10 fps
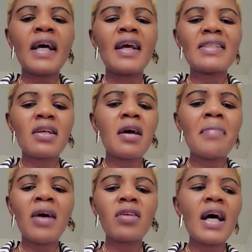has
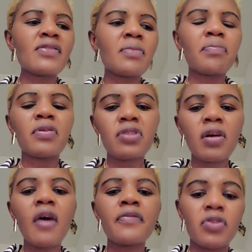come out as a
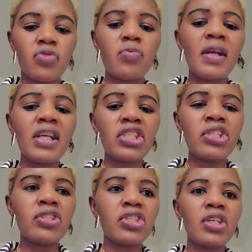product of this
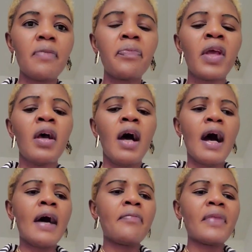relationship.
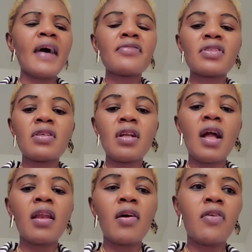I've seen
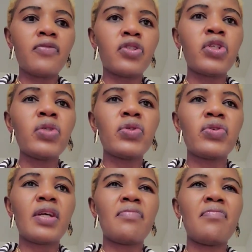a lot of
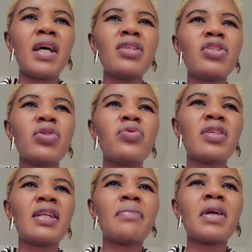children, many
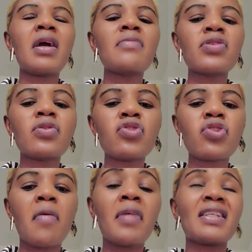children, they become so
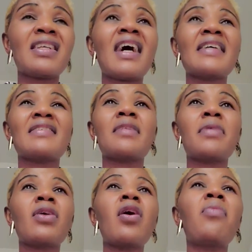traumatized, they
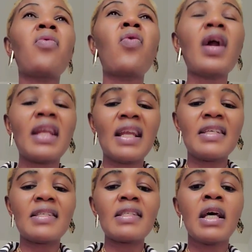become
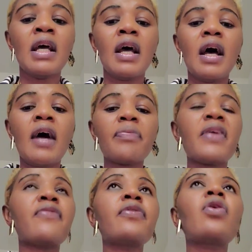worthless,
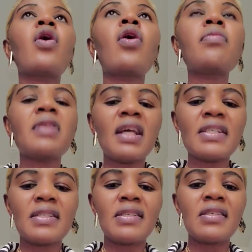they feel
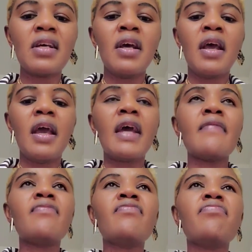hopeless.
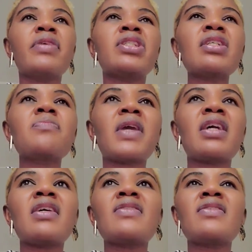And just
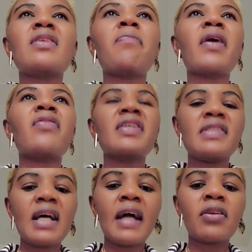because the
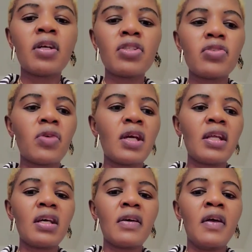parents are not
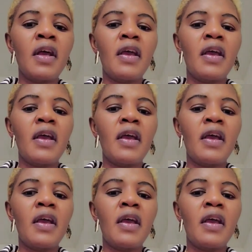together.